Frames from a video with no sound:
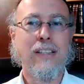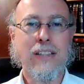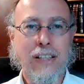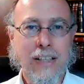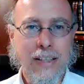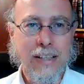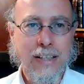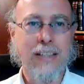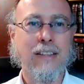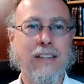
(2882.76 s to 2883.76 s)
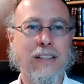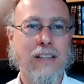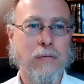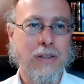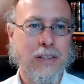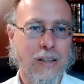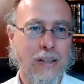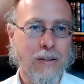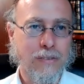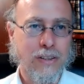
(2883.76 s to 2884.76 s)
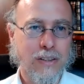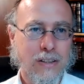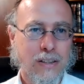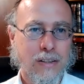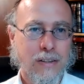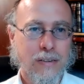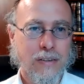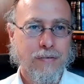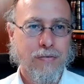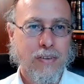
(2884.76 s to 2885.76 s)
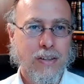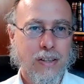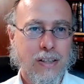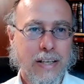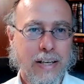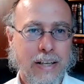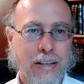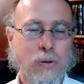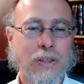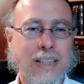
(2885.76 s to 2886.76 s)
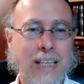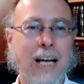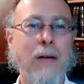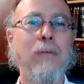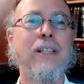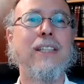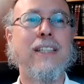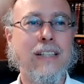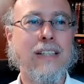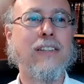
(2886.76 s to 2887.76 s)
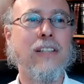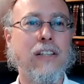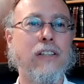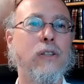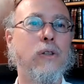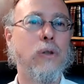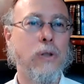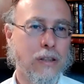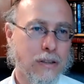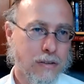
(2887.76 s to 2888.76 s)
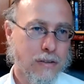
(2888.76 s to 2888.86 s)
is connected to themselves in those timeless things that are good.